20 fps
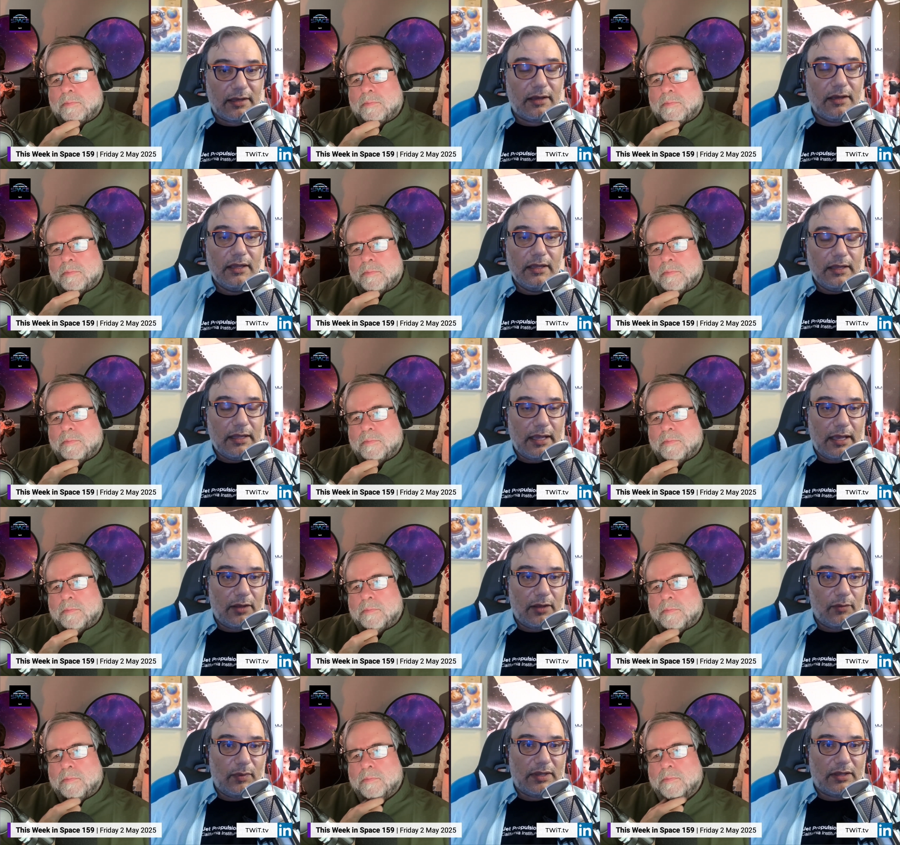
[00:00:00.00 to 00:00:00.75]
Speaker 1: idea,
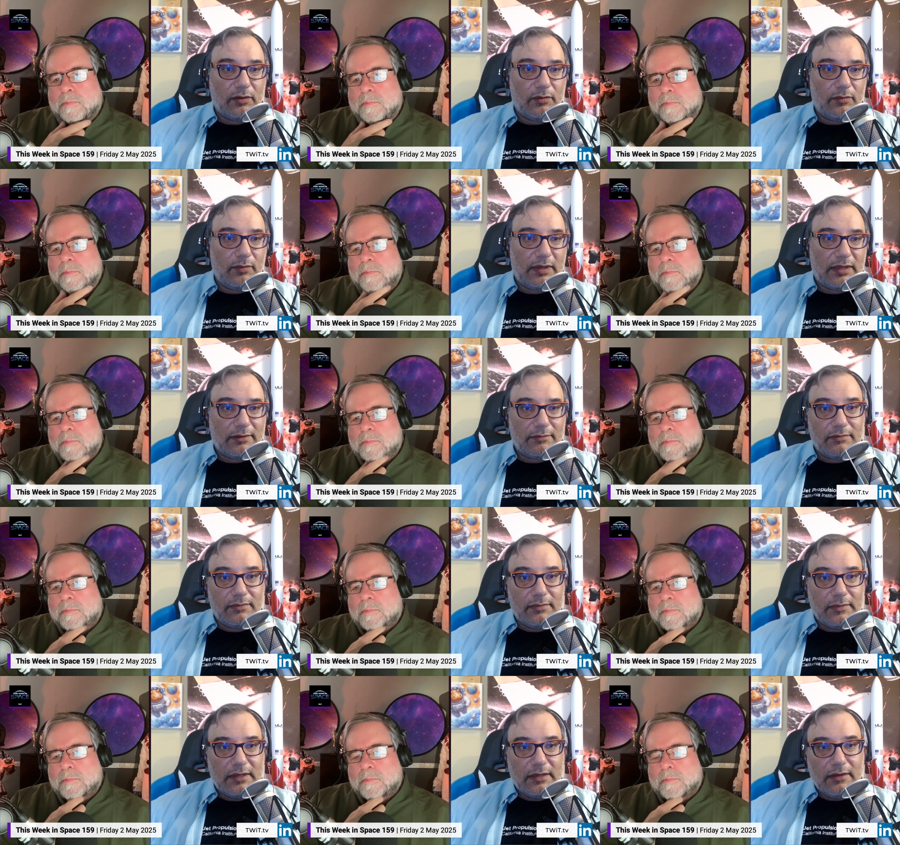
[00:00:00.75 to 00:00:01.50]
and we can we
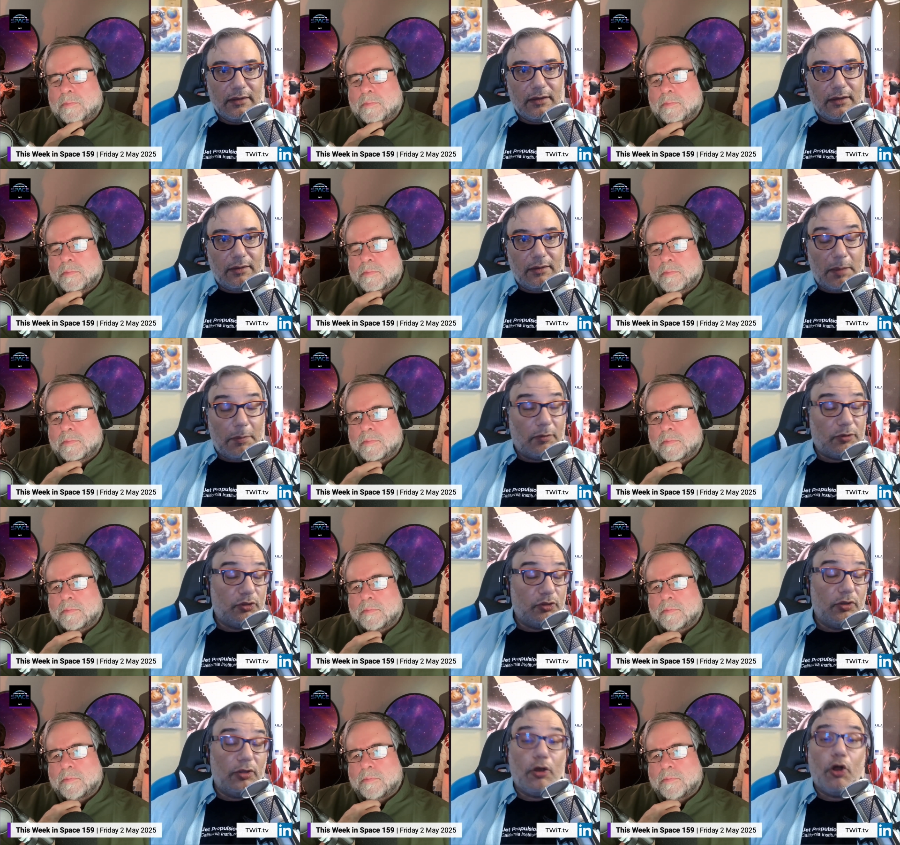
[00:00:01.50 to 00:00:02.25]
can uh,
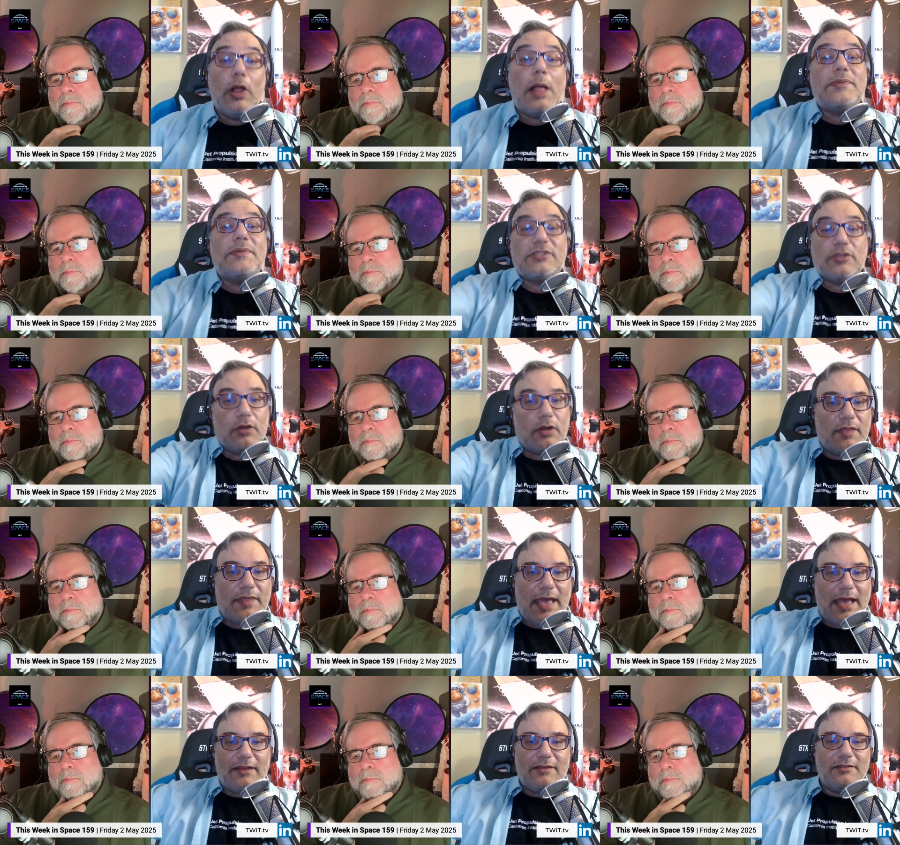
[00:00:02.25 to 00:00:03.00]
maybe we'll do the whole
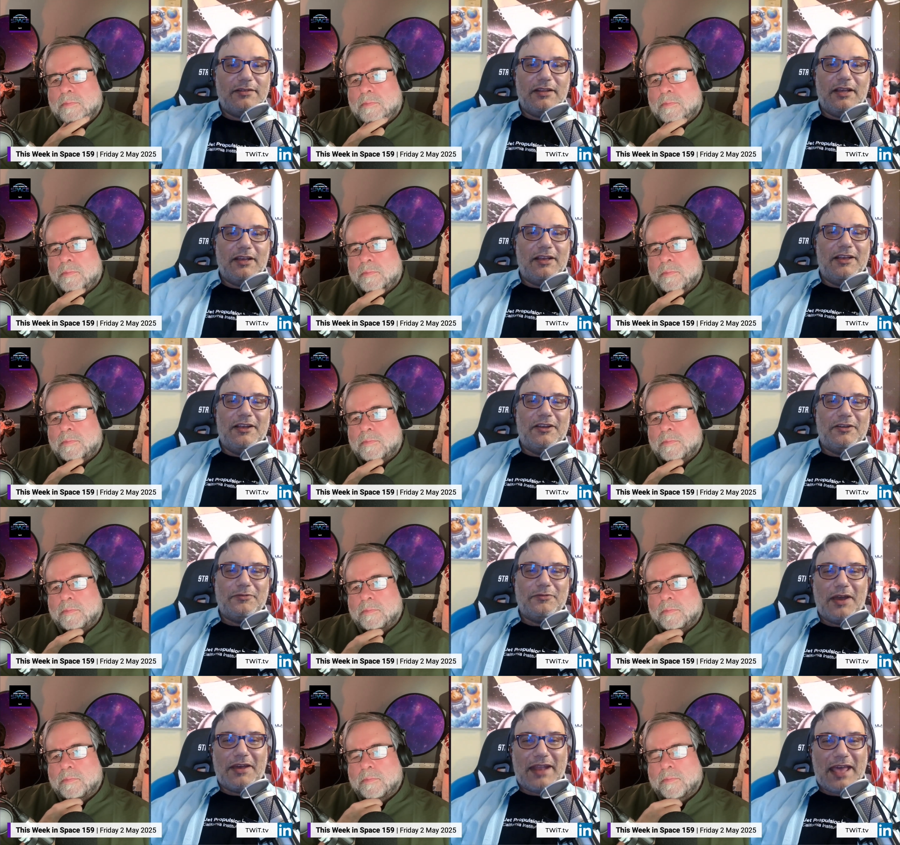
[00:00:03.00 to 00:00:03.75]
episode on that. Uh,